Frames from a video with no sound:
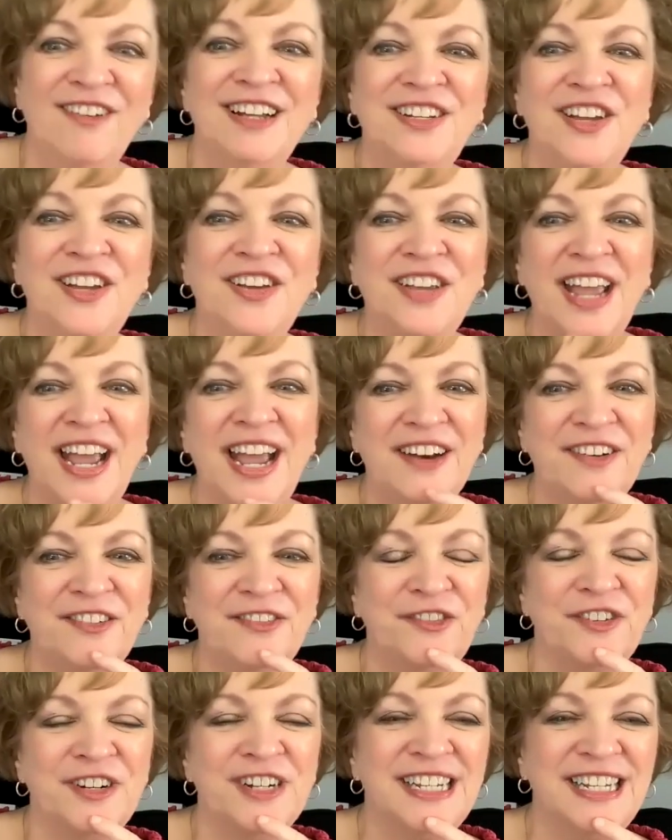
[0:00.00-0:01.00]
I know you had a
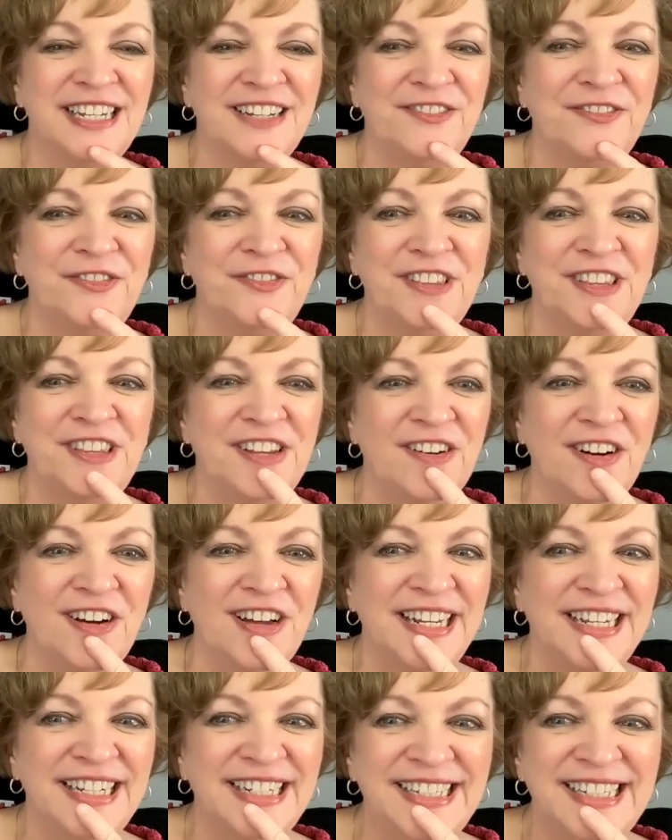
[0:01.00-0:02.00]
free gift for the
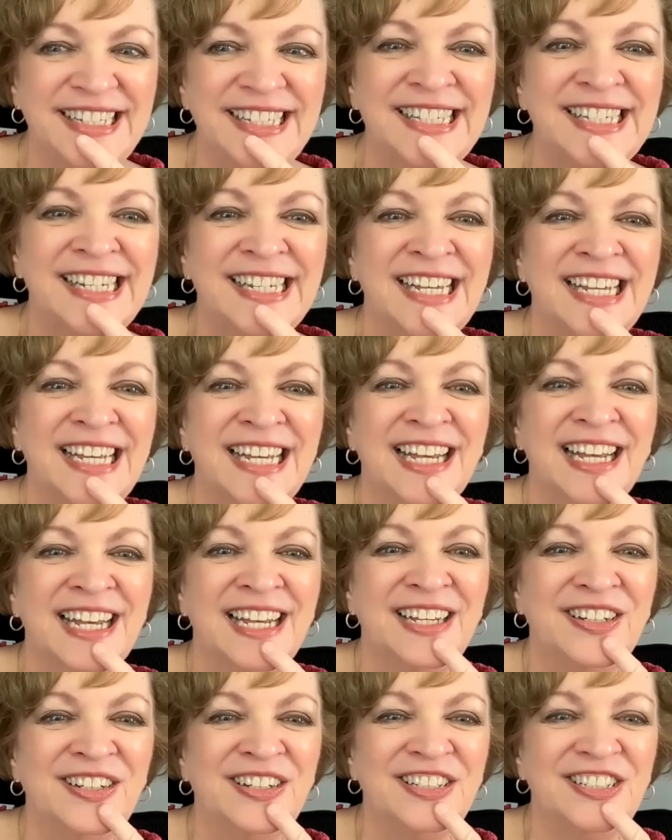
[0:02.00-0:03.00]
audience.
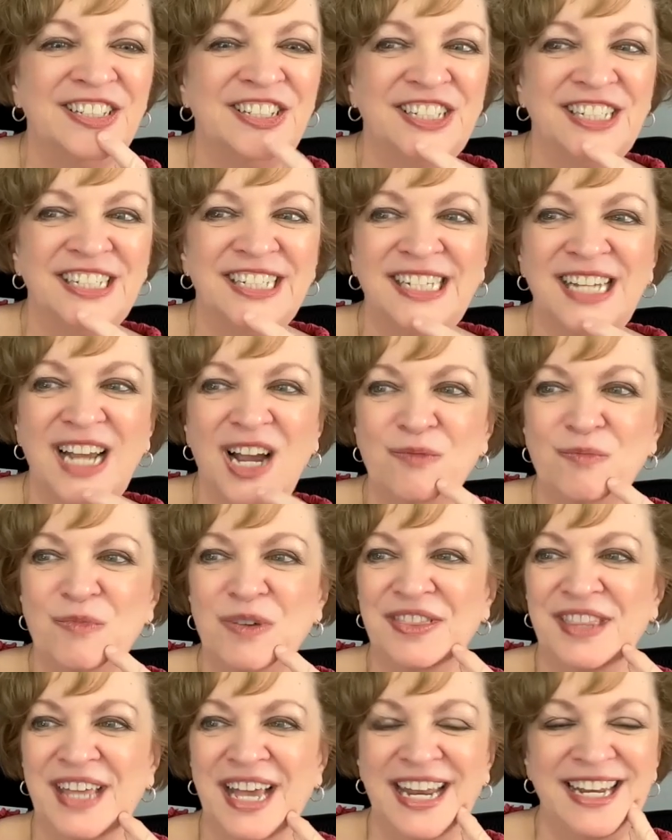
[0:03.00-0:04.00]
Could you just tell them
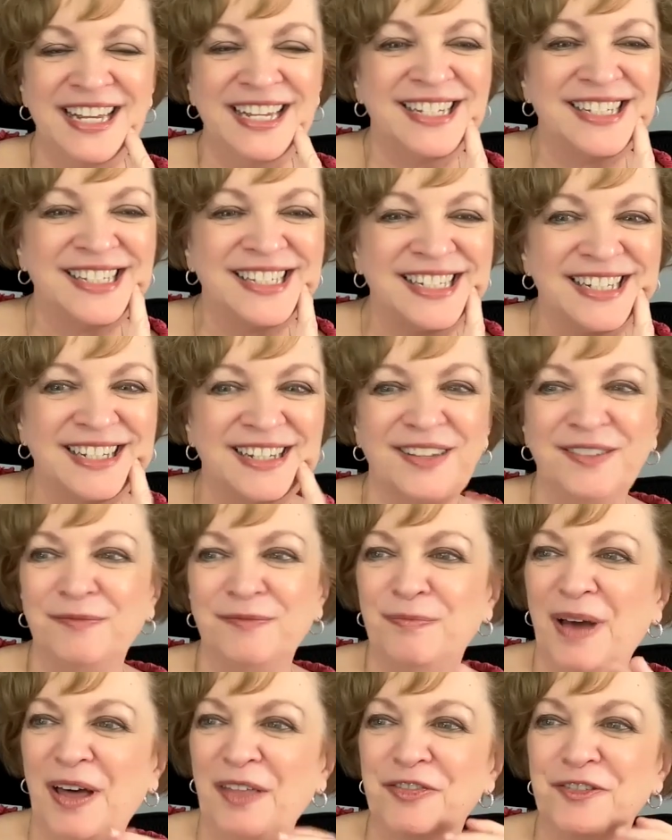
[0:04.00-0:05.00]
what that is in the
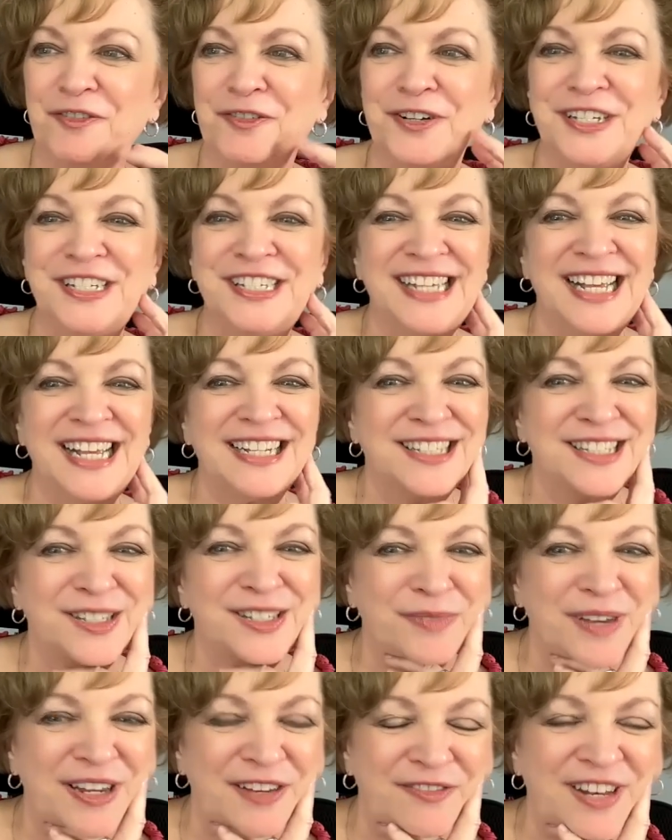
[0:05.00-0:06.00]
about 30 seconds
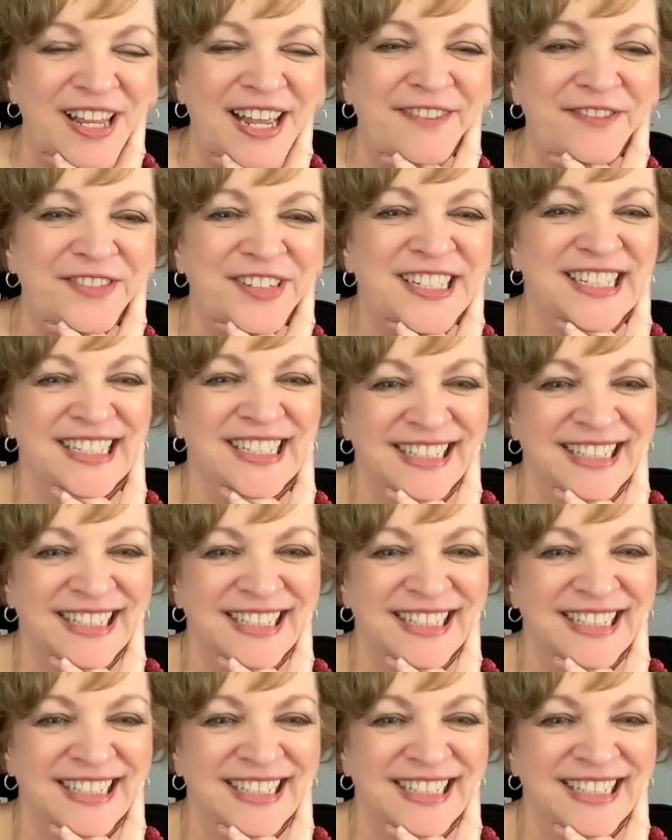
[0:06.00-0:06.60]
we have left?